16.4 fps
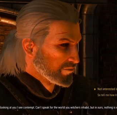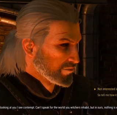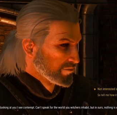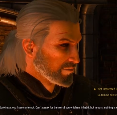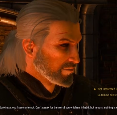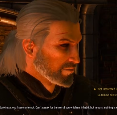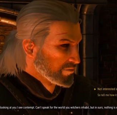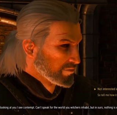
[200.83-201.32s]

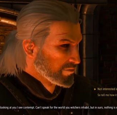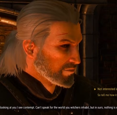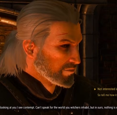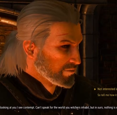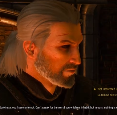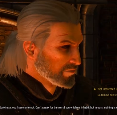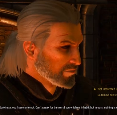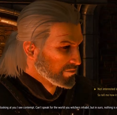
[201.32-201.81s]

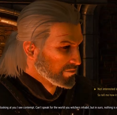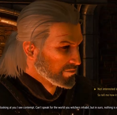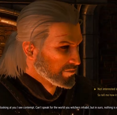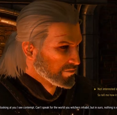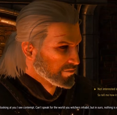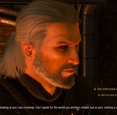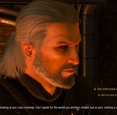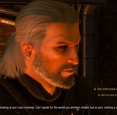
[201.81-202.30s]

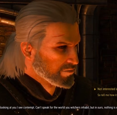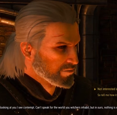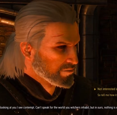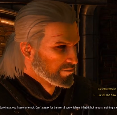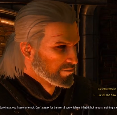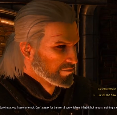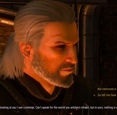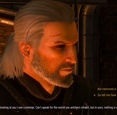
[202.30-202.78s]

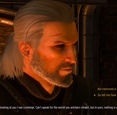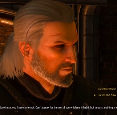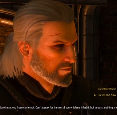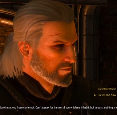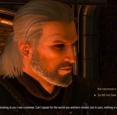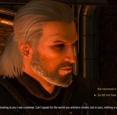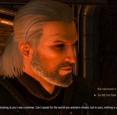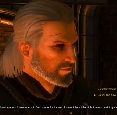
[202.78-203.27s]

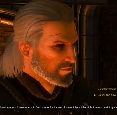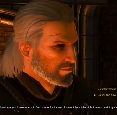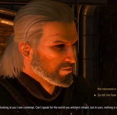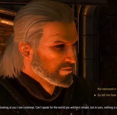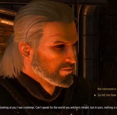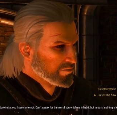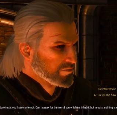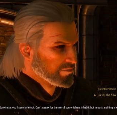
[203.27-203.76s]

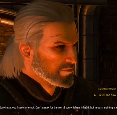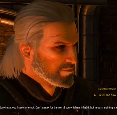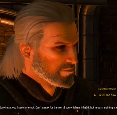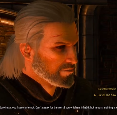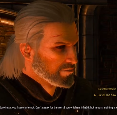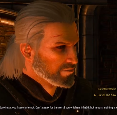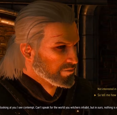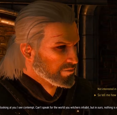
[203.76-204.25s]

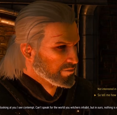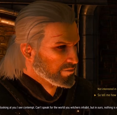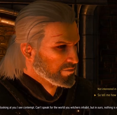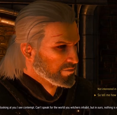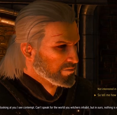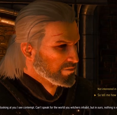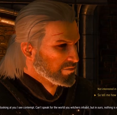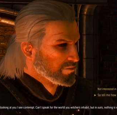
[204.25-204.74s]

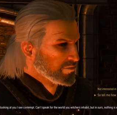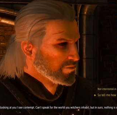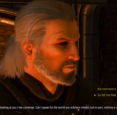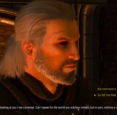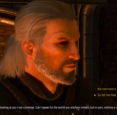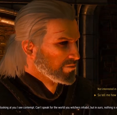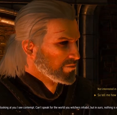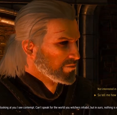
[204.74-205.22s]

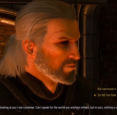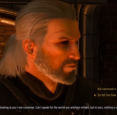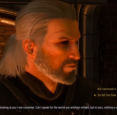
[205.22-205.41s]
Nobody speaks.